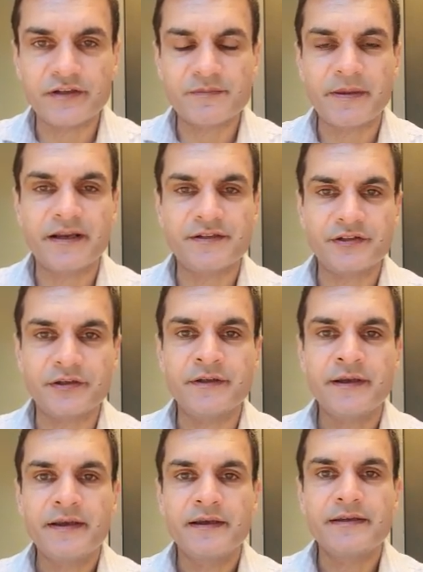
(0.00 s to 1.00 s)
It's better to
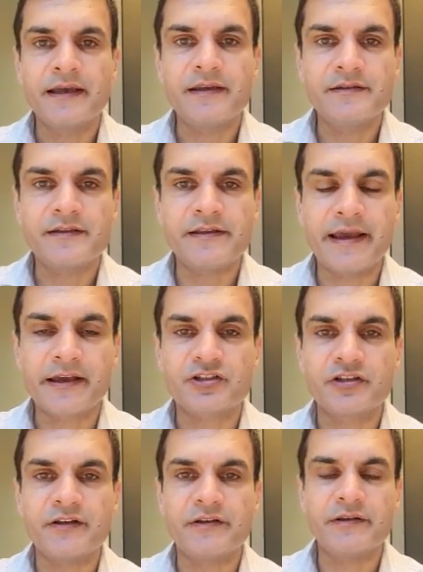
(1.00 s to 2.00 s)
get into the
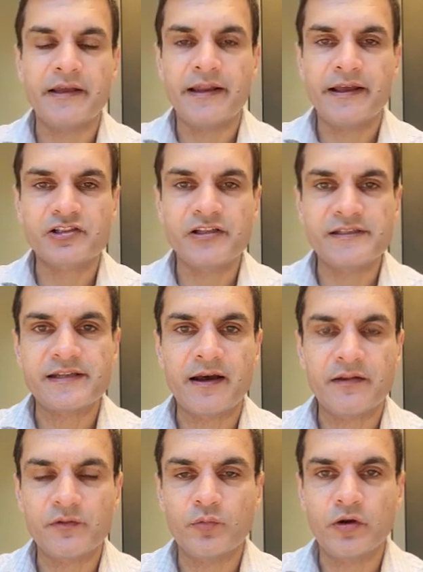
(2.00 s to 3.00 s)
action and actually
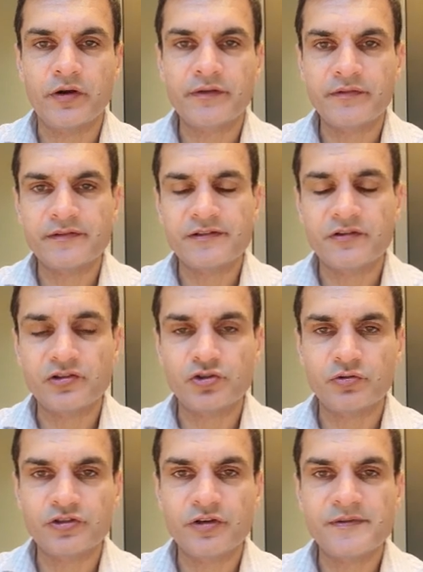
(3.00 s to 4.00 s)
start the work, the
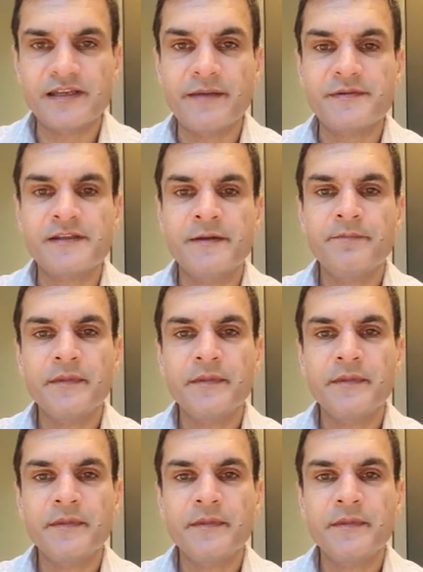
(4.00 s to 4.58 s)
short-term steps.